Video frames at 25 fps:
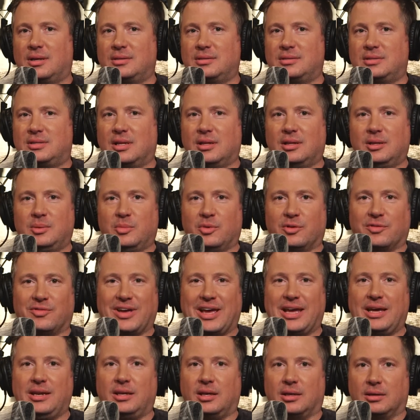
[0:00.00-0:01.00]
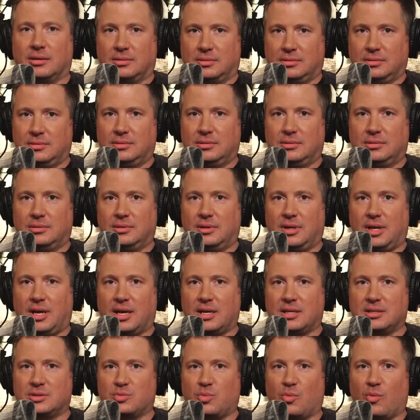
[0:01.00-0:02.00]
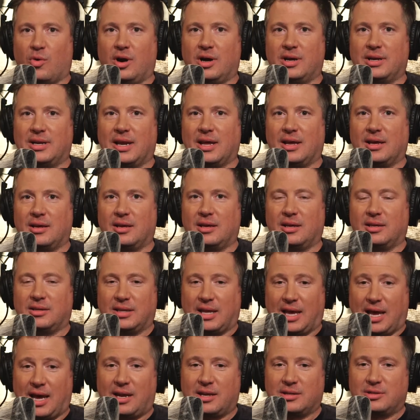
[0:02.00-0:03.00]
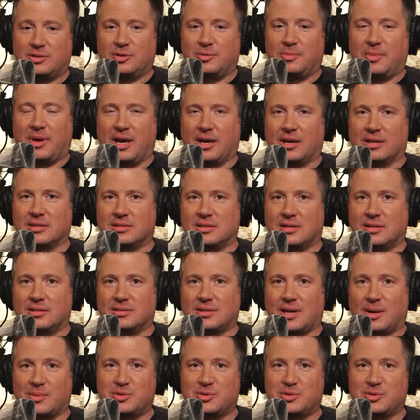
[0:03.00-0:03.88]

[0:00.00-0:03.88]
Dylan Mulvaney has won in Attitude magazines.